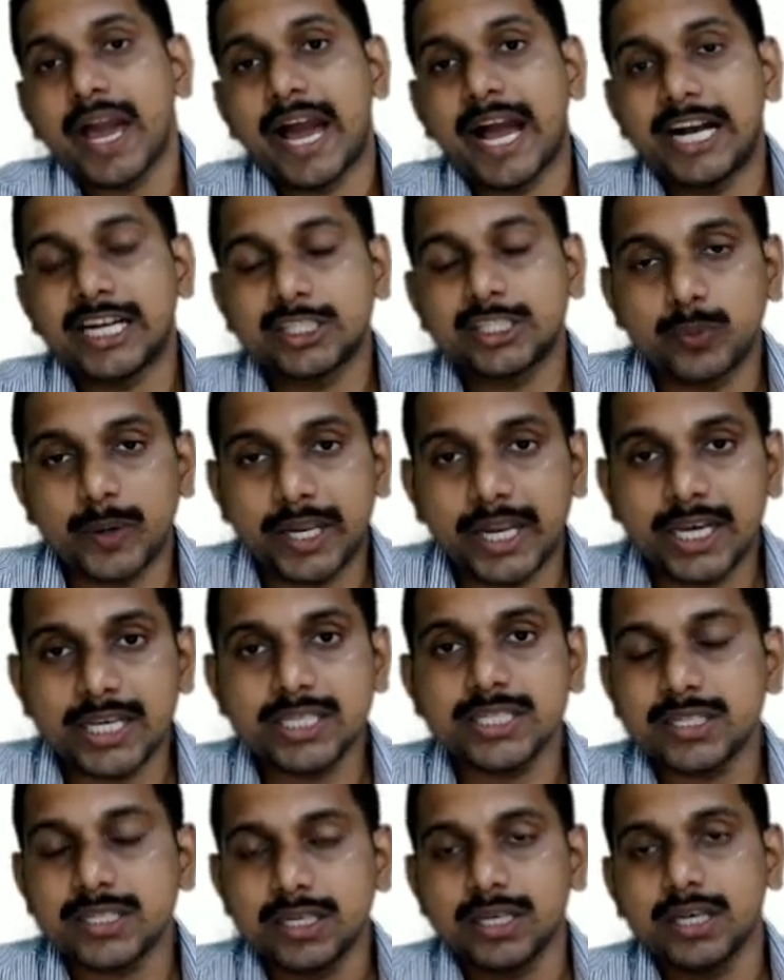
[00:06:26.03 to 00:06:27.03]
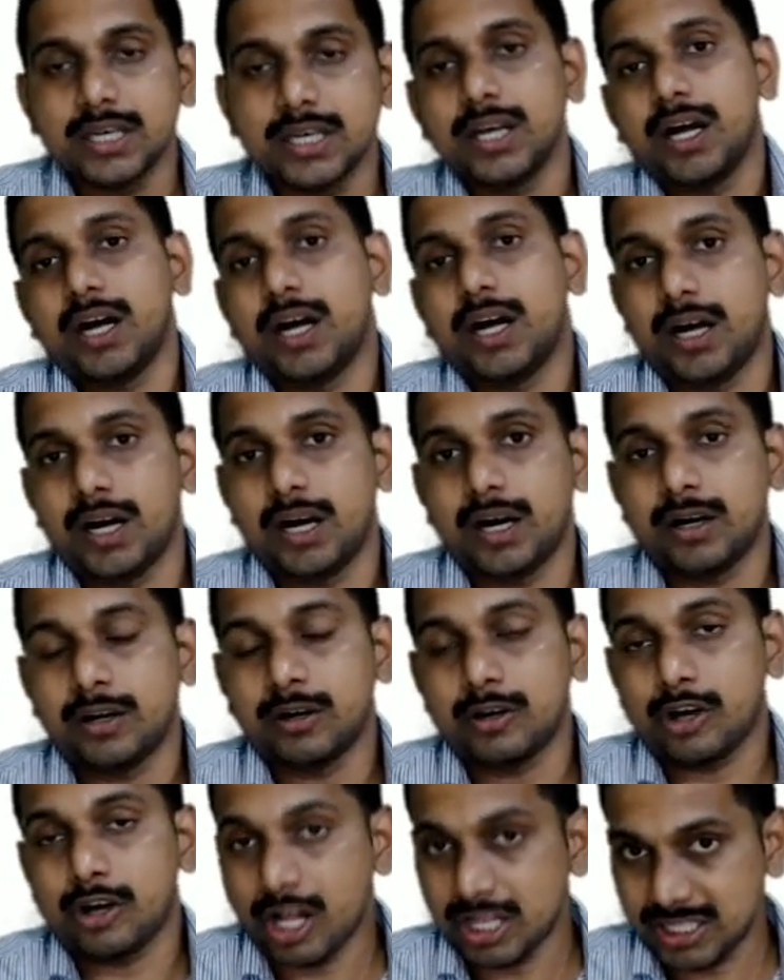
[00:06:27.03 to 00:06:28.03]
as well as uh,
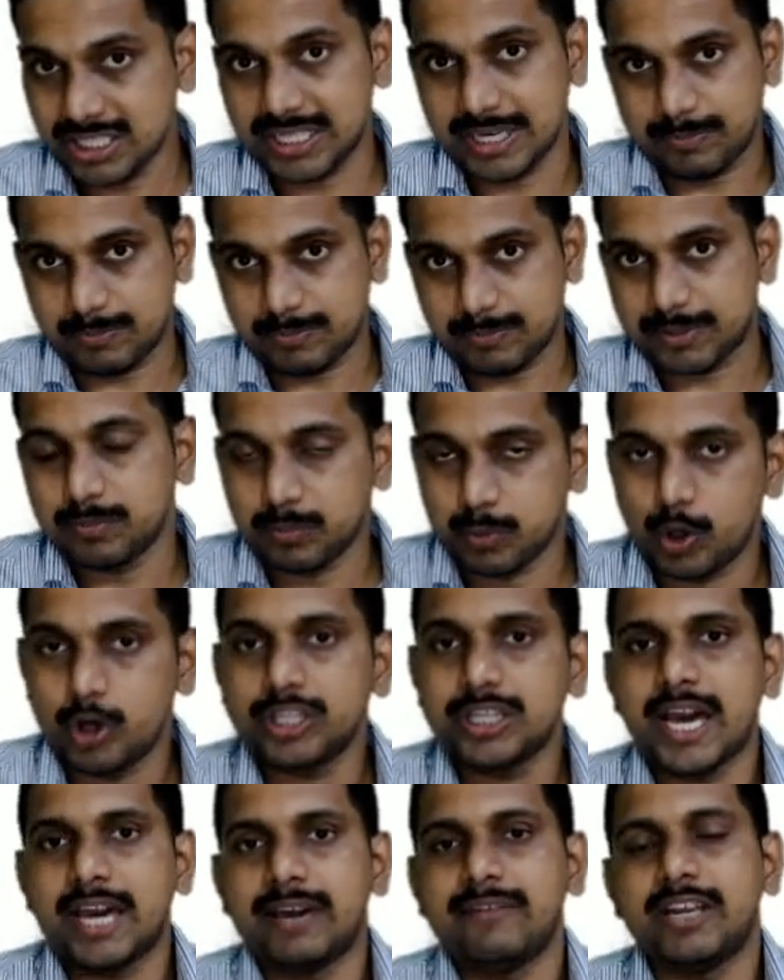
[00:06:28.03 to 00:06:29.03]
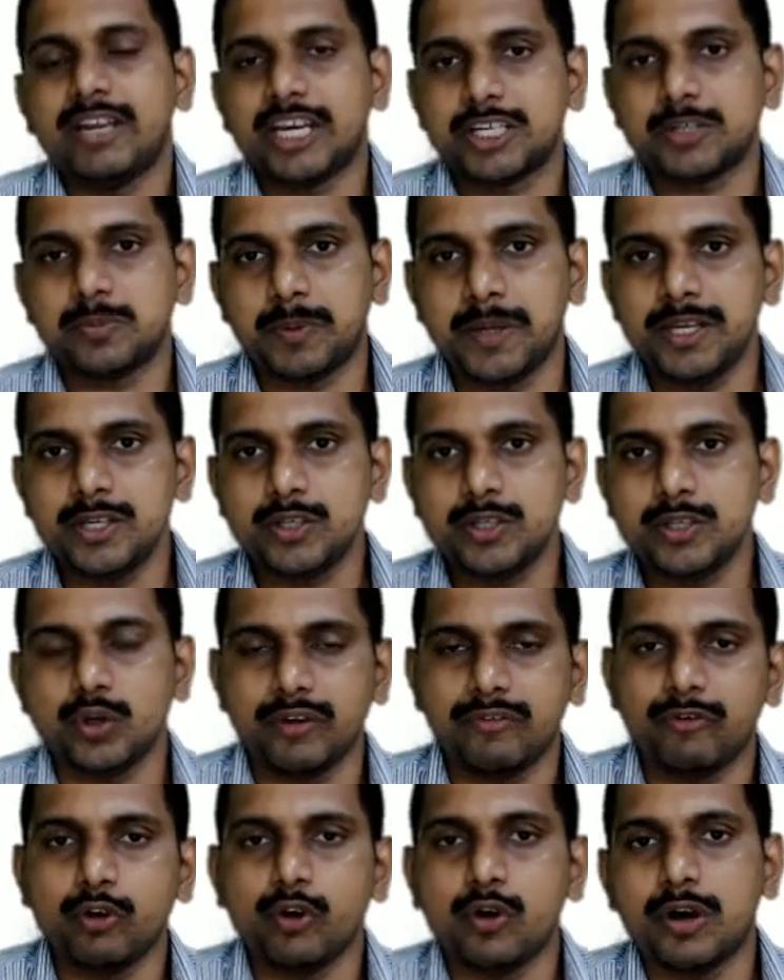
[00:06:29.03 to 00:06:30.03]
concepts both I will explain so
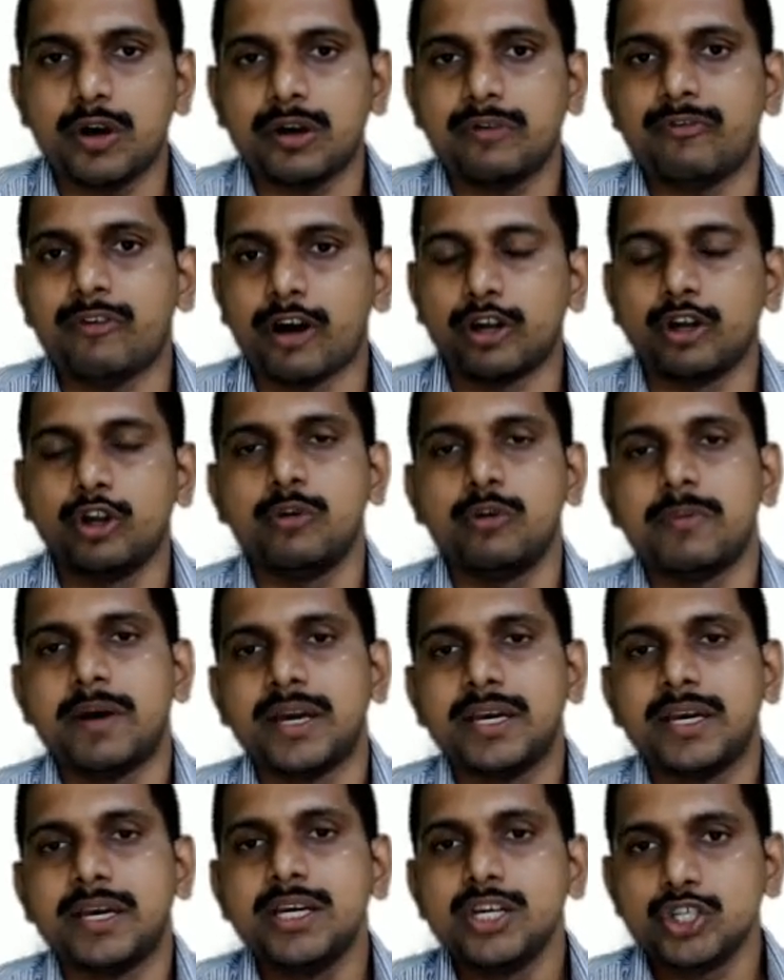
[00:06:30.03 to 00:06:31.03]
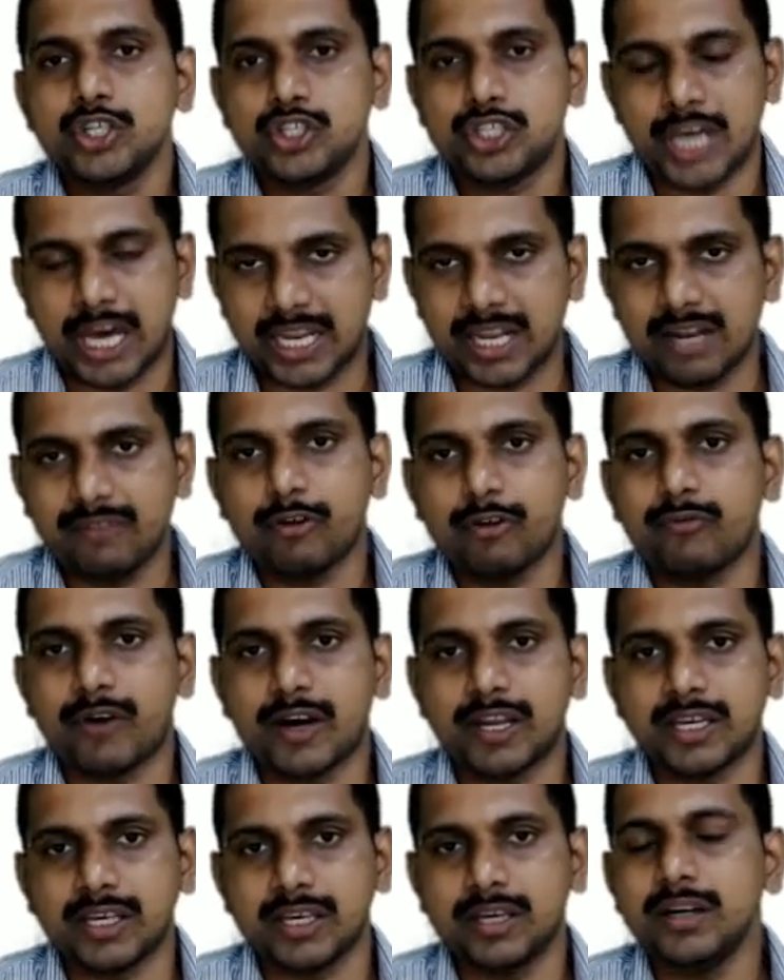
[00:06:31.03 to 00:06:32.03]
if you follow my channel for
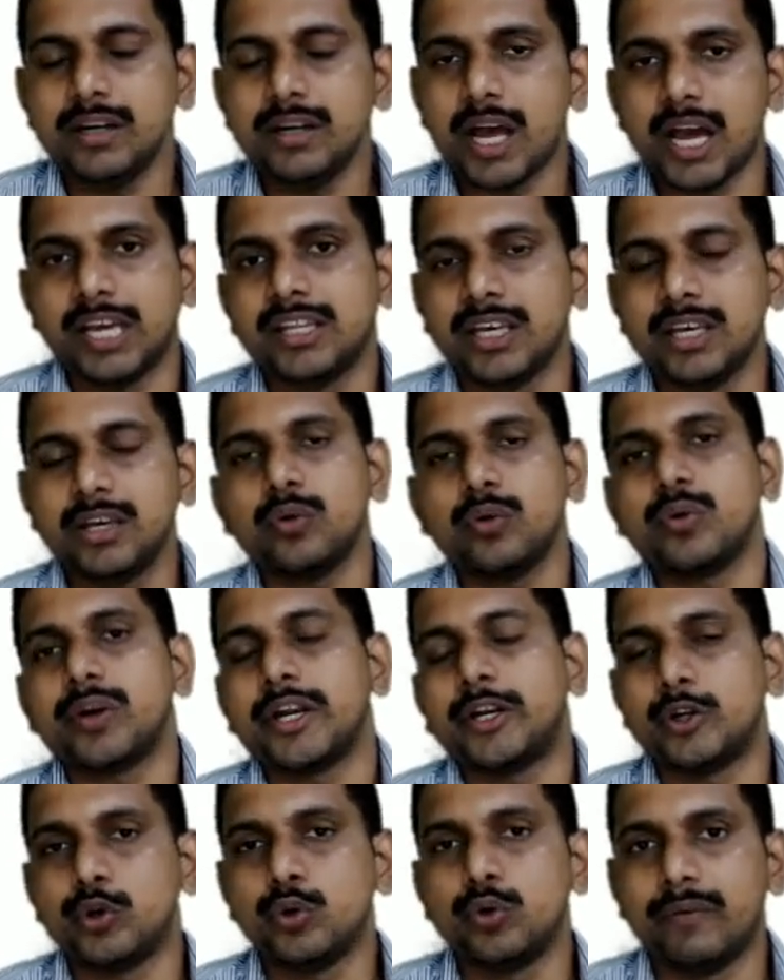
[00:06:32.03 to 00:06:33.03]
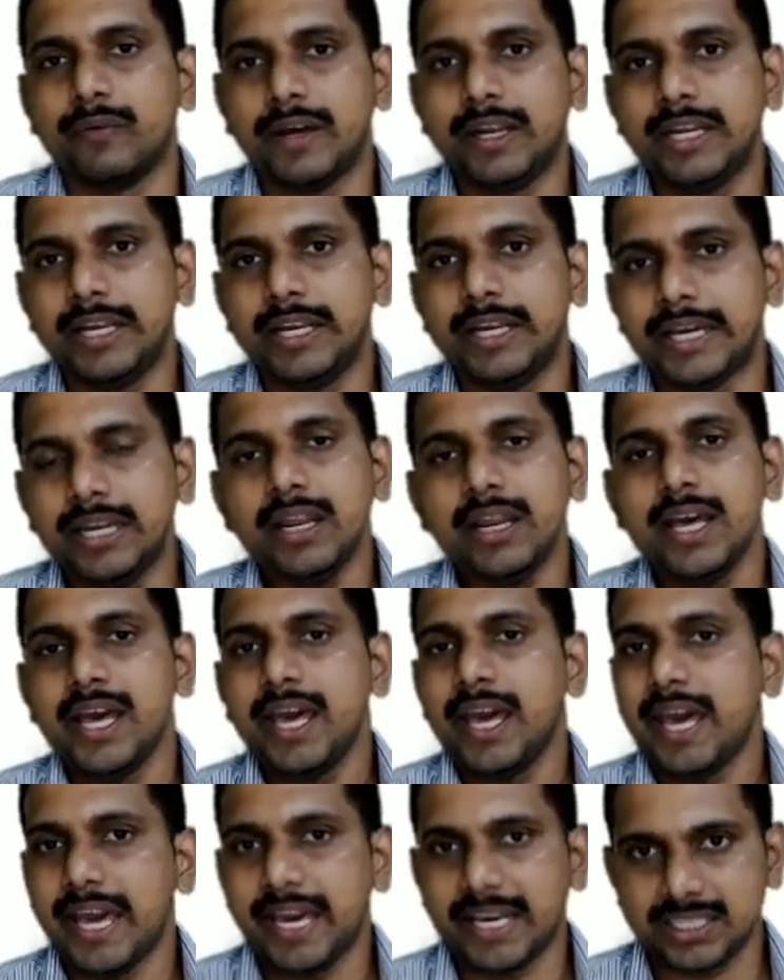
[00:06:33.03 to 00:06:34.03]
one year I think you can do well in
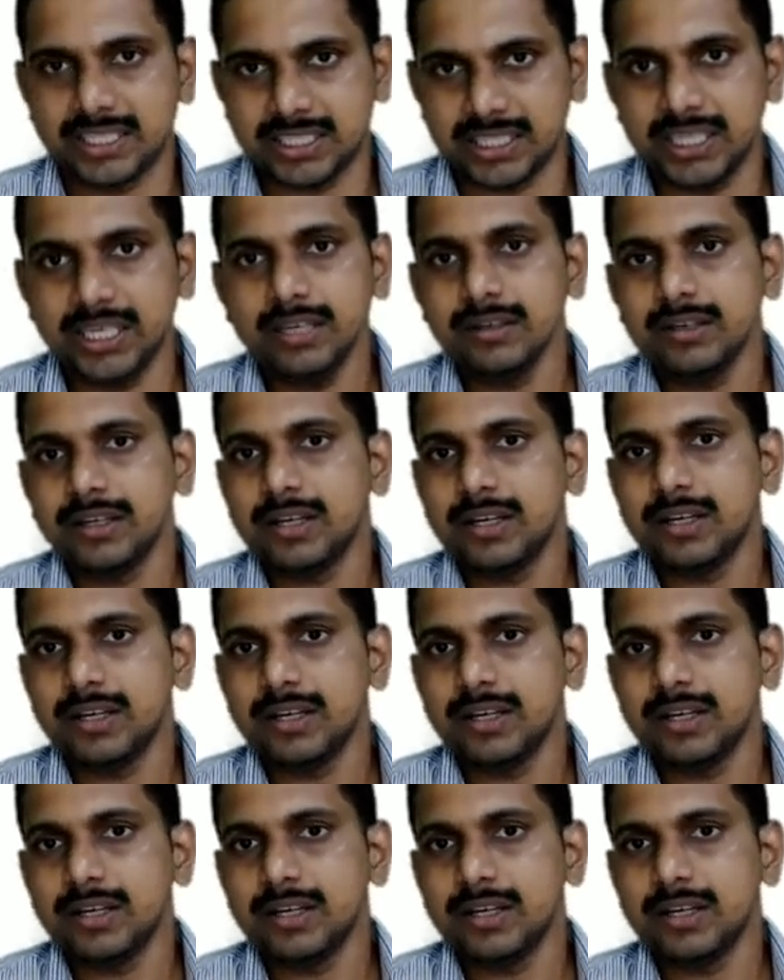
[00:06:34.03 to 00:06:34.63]
XE